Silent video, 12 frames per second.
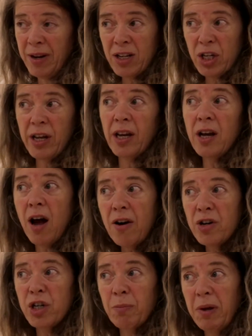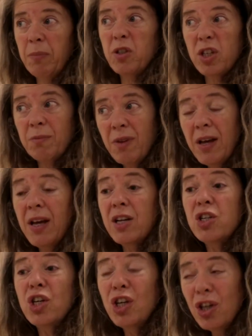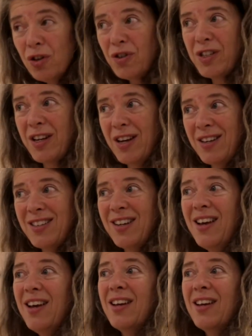but actually encouraging people to use it